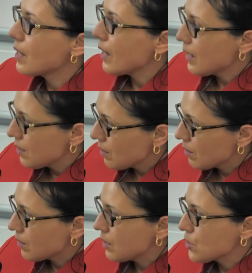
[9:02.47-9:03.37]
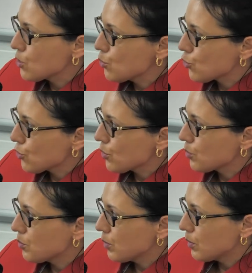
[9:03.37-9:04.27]
and the
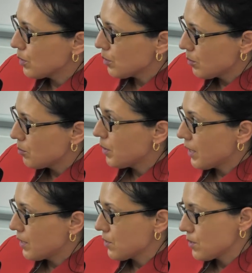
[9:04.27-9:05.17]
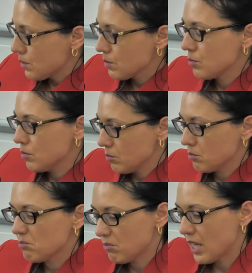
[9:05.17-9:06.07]
institutional bias,
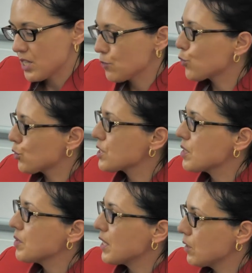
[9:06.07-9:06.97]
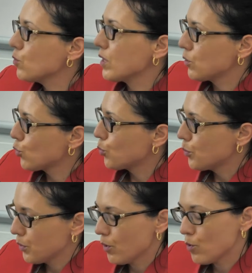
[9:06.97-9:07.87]
taste for discriminating one
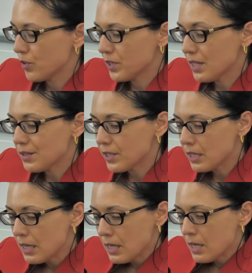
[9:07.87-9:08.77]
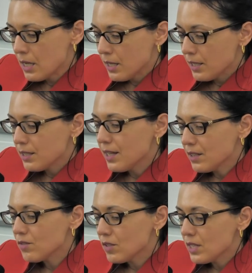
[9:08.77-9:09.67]
group over another, in the
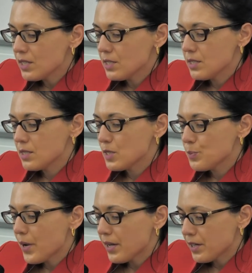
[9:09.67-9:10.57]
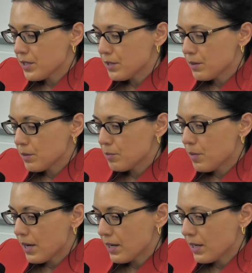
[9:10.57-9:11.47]
end of the day is inspired
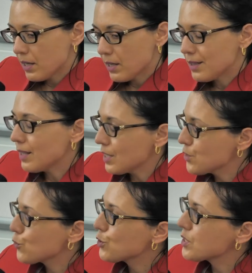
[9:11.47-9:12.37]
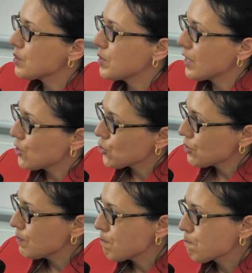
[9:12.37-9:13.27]
by a taste for
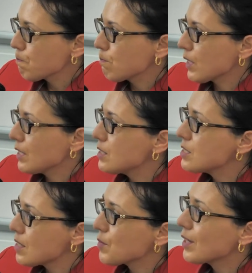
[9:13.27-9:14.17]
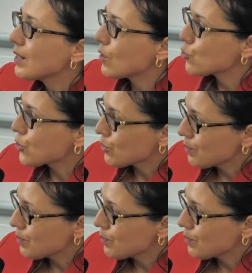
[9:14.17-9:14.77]
discrimination, and this is something cultural.